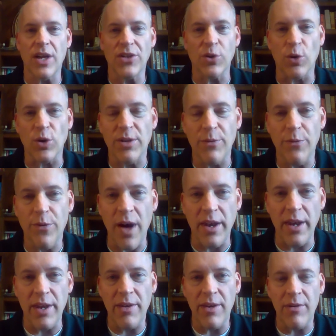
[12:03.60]
a source of
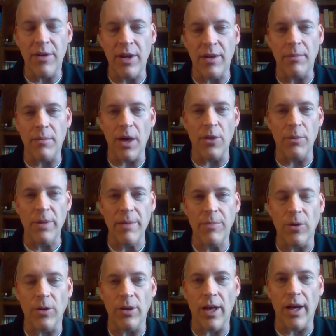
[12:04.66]
fun, and other
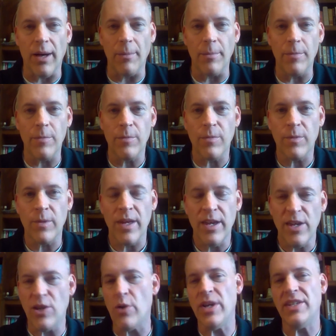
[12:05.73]
people,
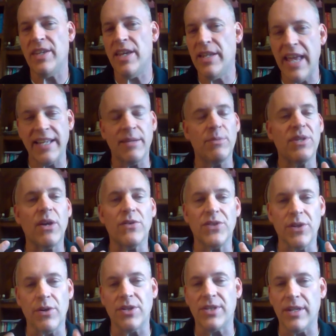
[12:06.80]
he takes himself
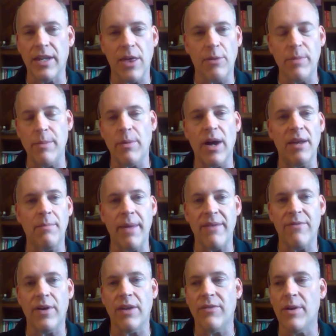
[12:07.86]
seriously, and other people kind of
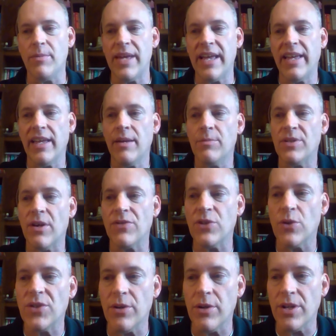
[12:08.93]
make fun of him taking himself
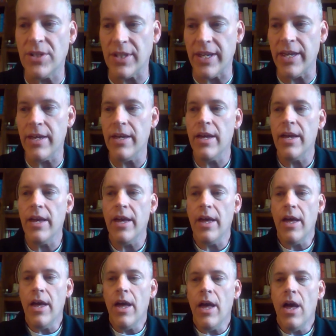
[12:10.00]
so seriously.
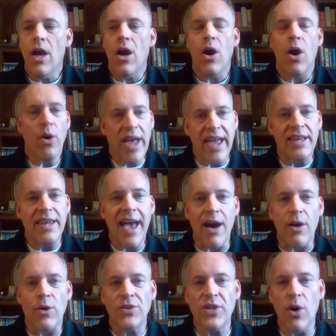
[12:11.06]
Okay,
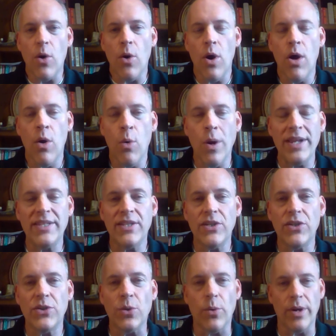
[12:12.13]
now, so what is
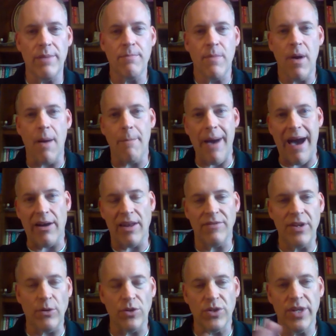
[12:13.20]
this story about? I've
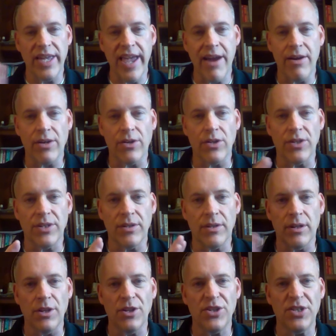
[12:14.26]
told you the characters
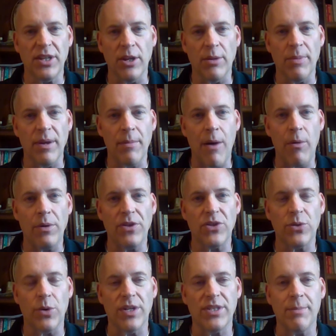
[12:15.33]
and just a little bit about what the
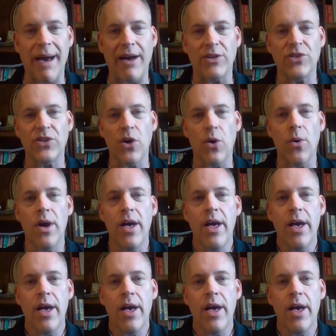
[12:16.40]
story is about. So